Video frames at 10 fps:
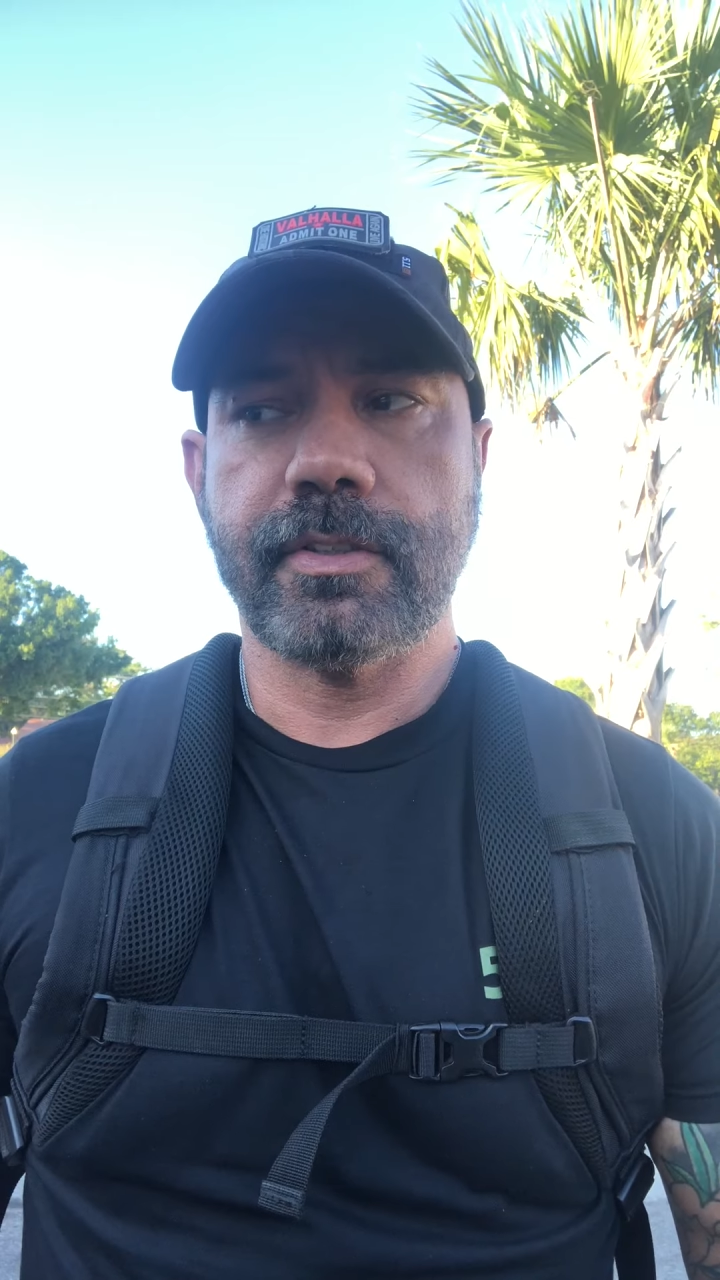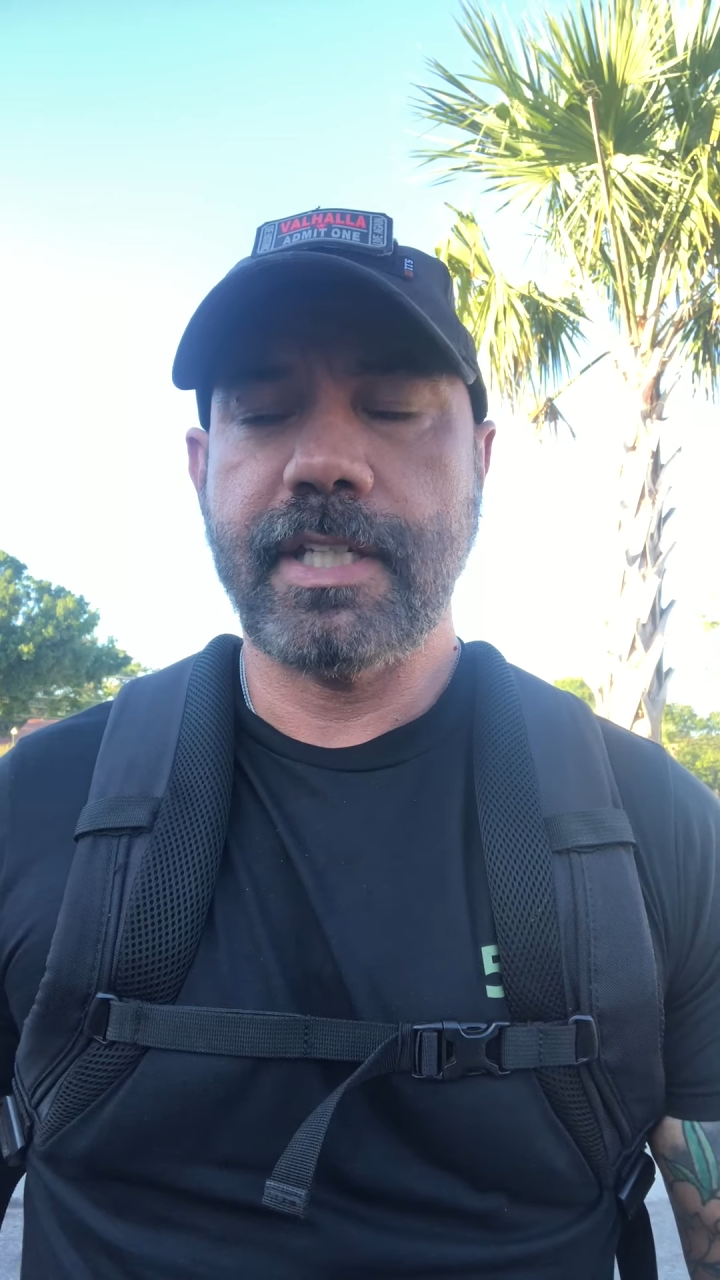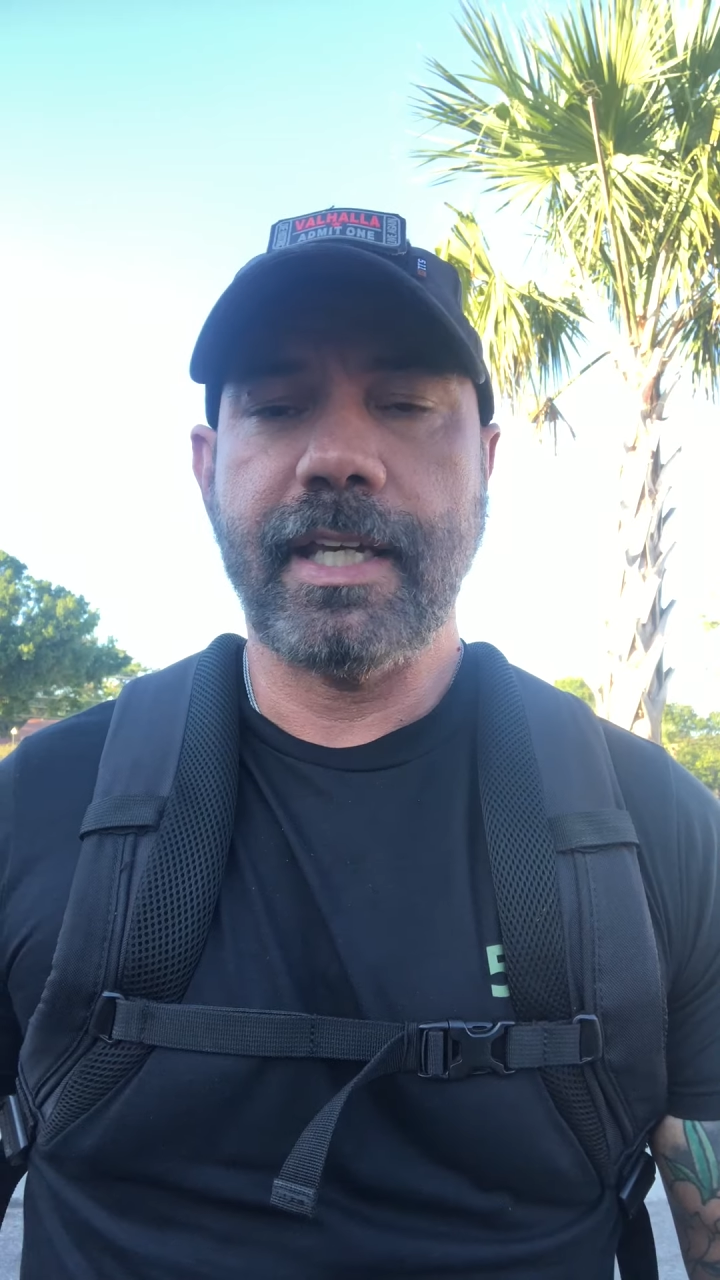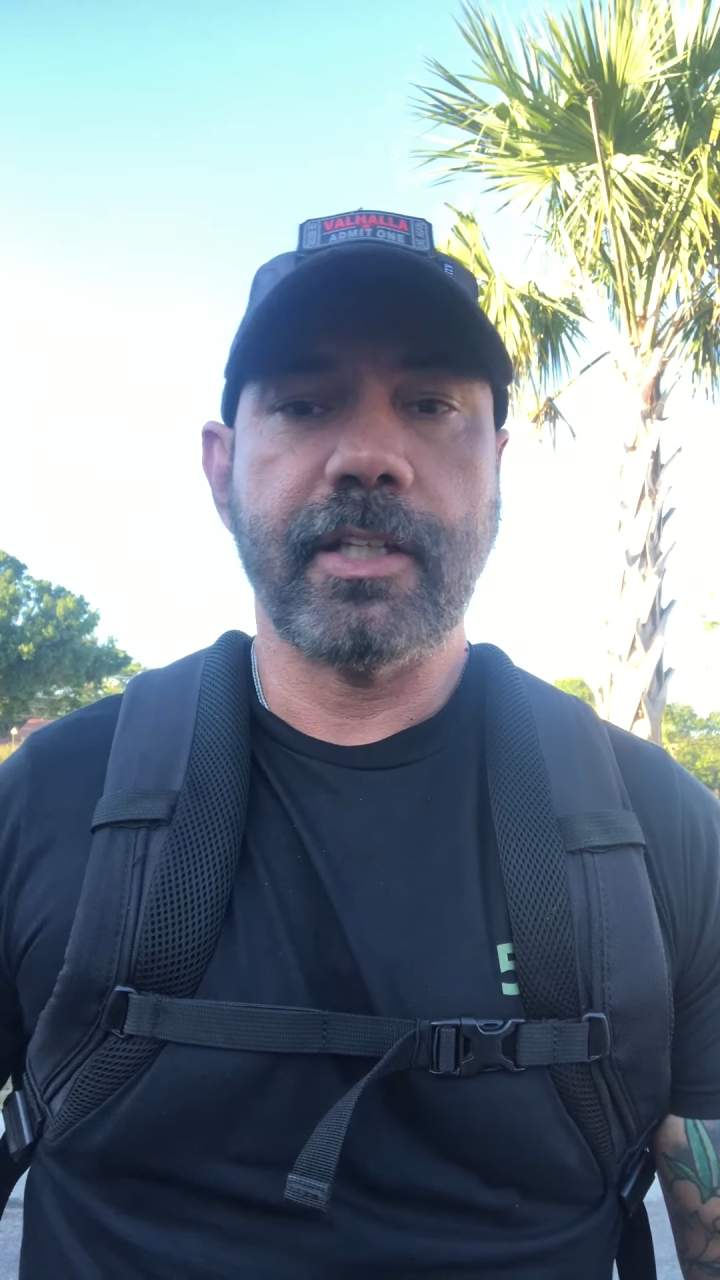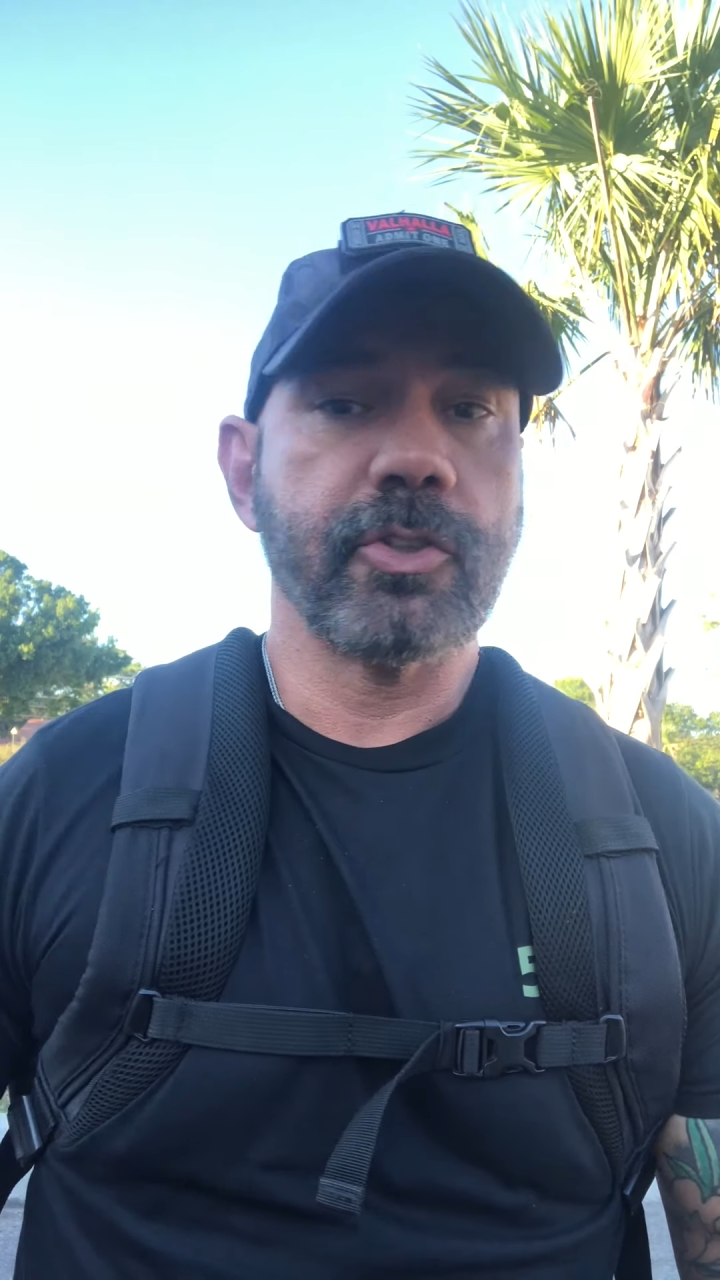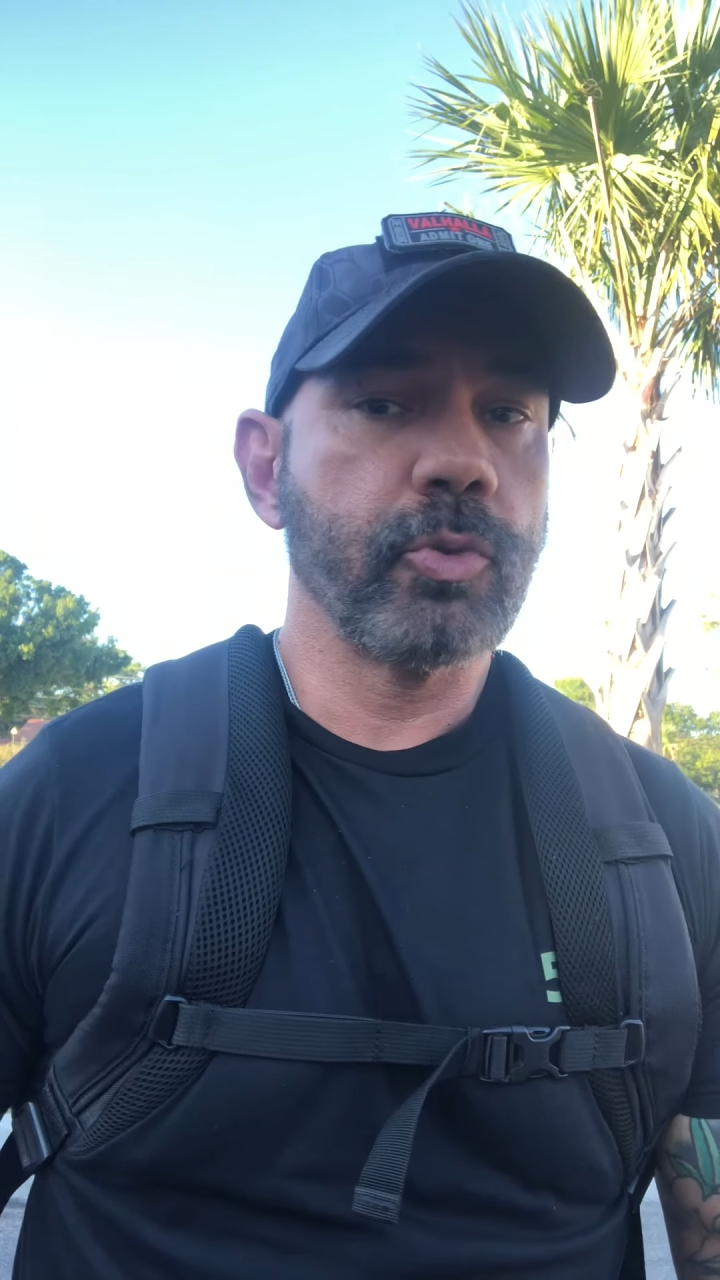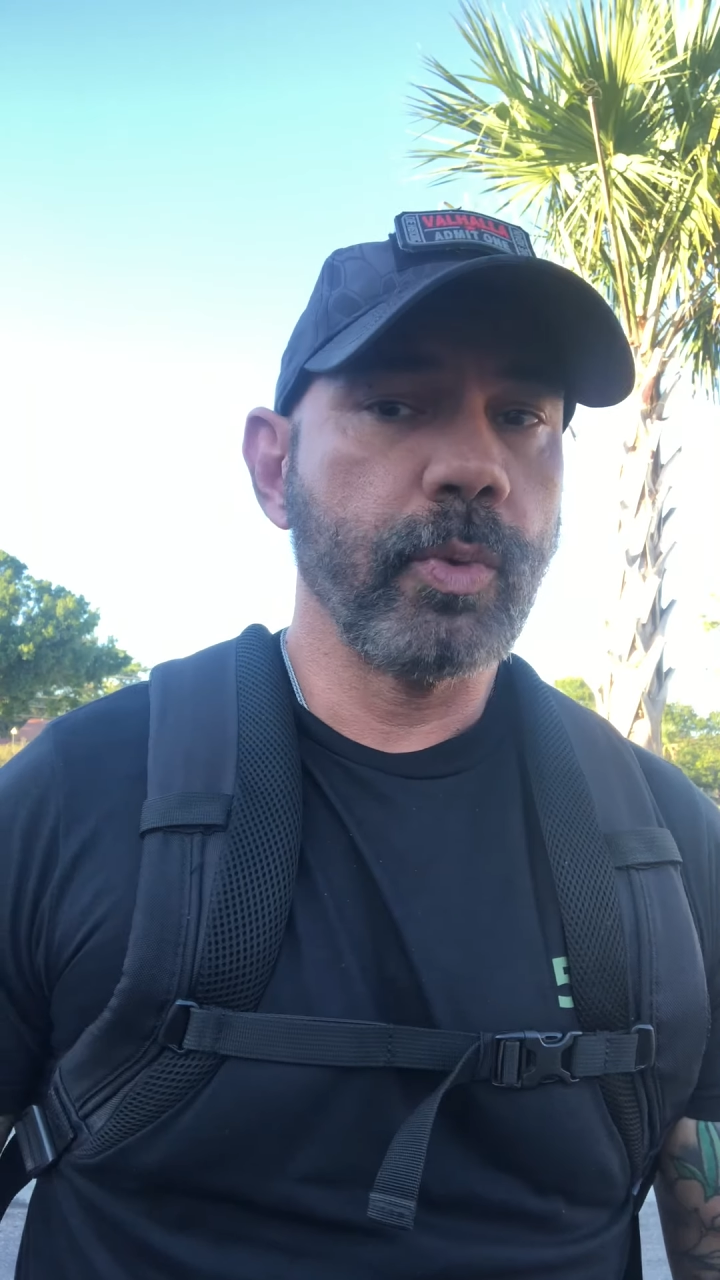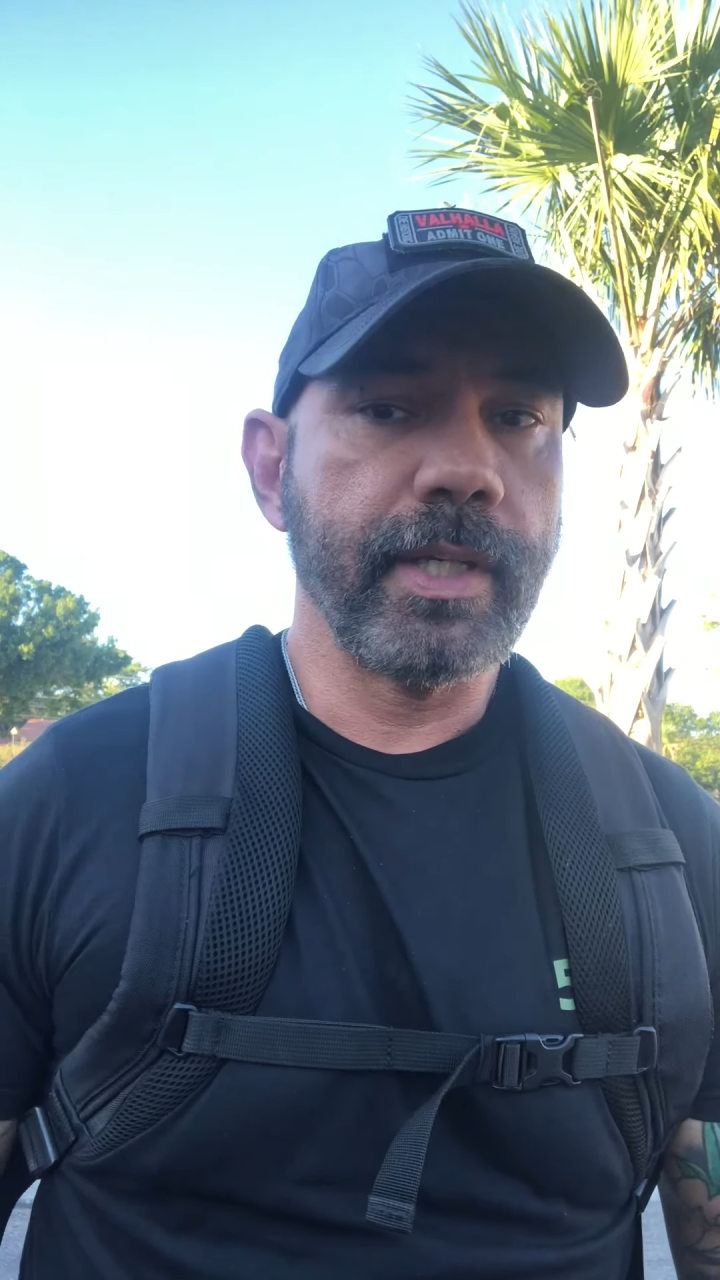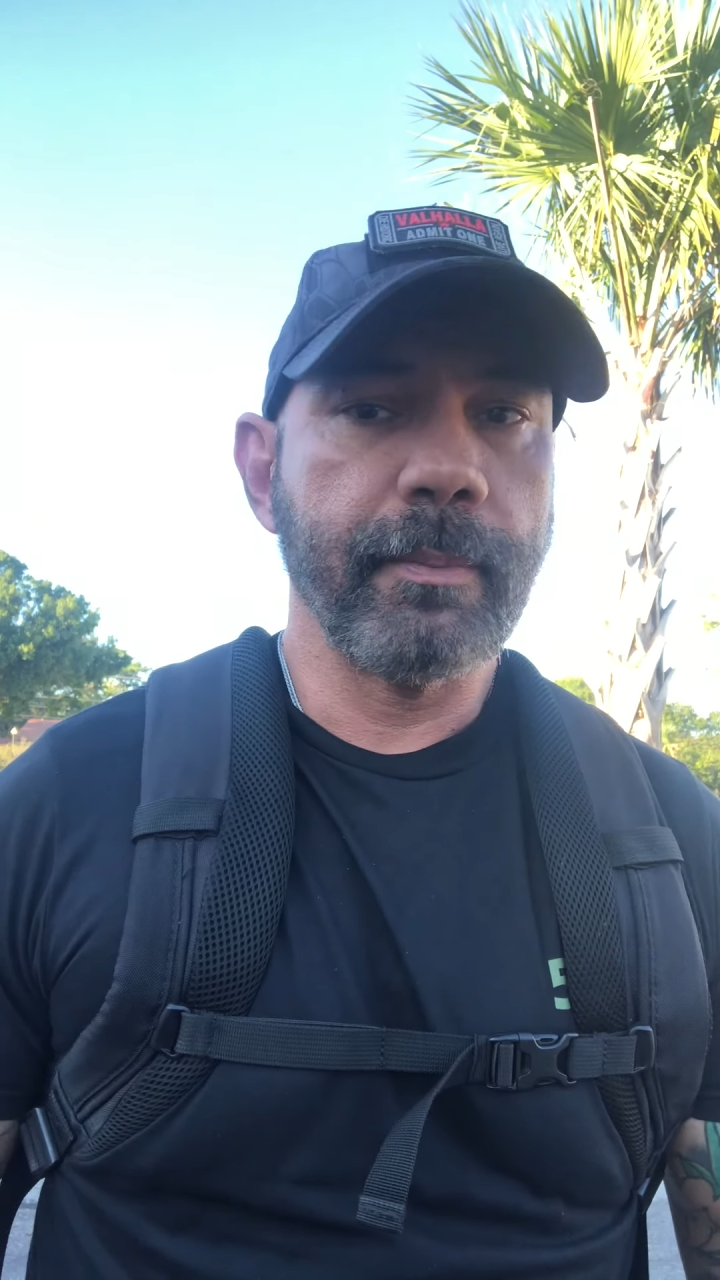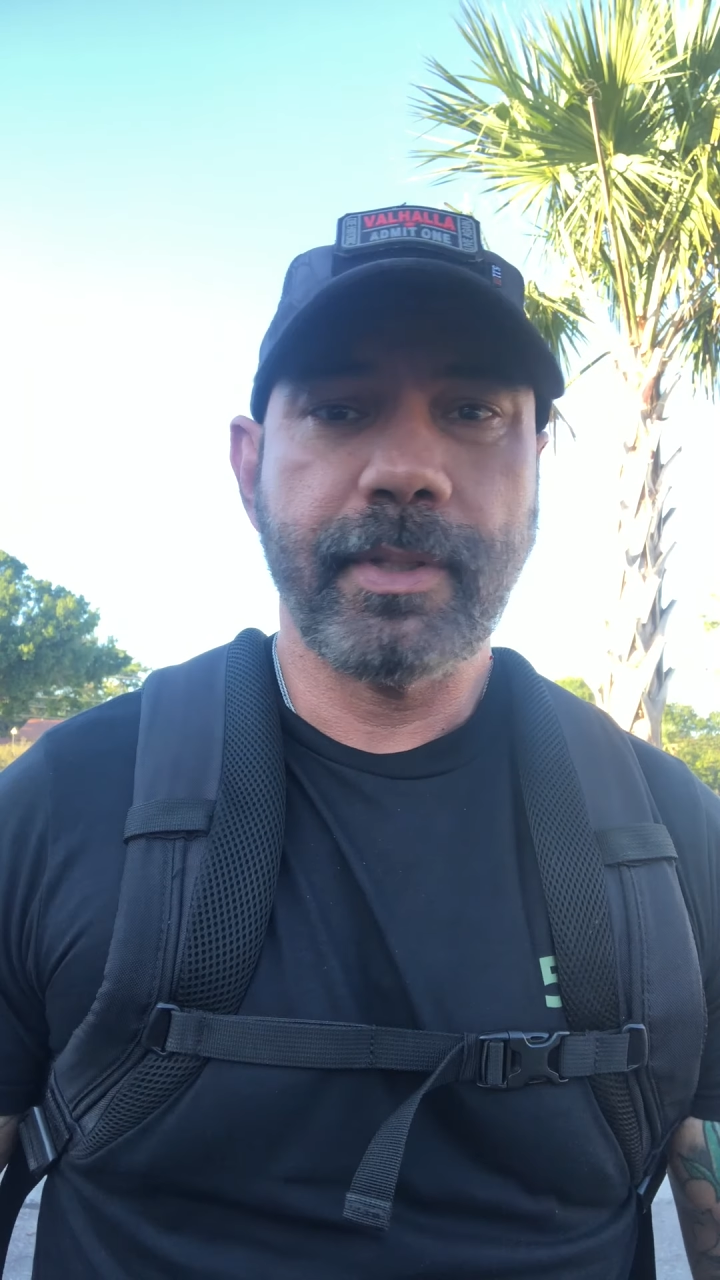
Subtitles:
taken a swing,